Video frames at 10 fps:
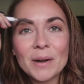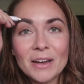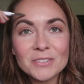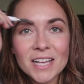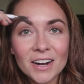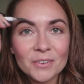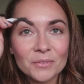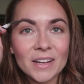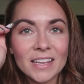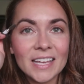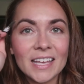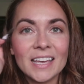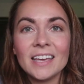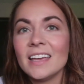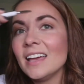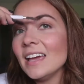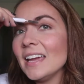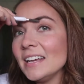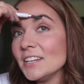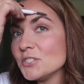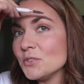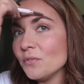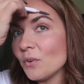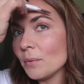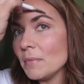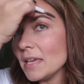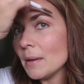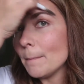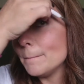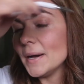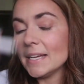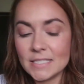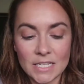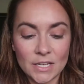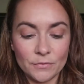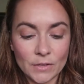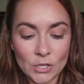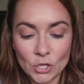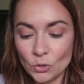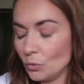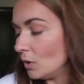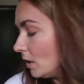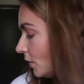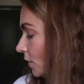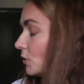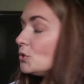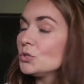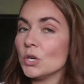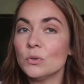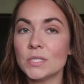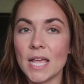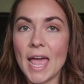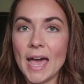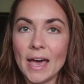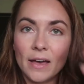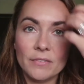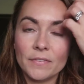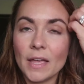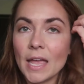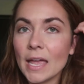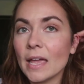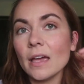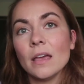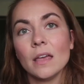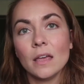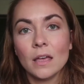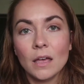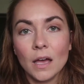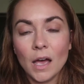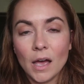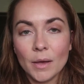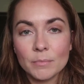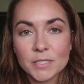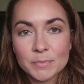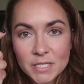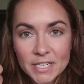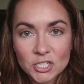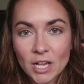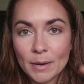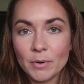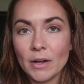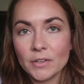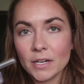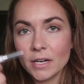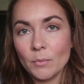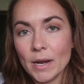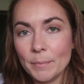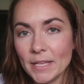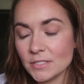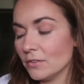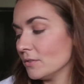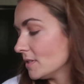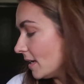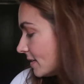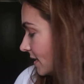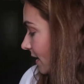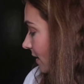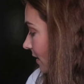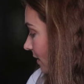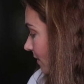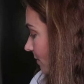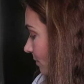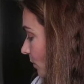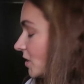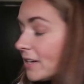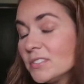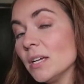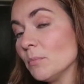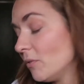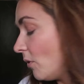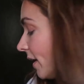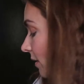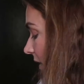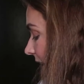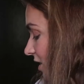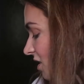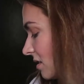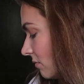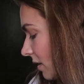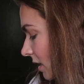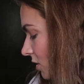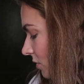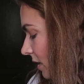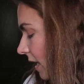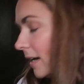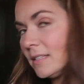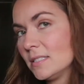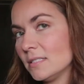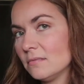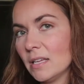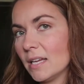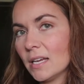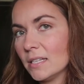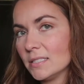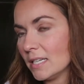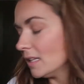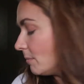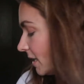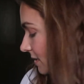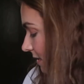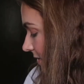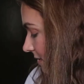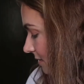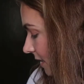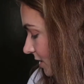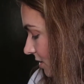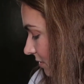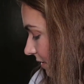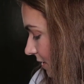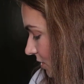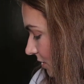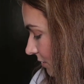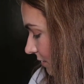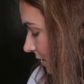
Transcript: Brows aren't really an issue for me, but if you don't have a substantial eyebrow, you're gonna wanna pencil those things in, which I've done before. I just don't really do it on a daily basis. I just don't need to.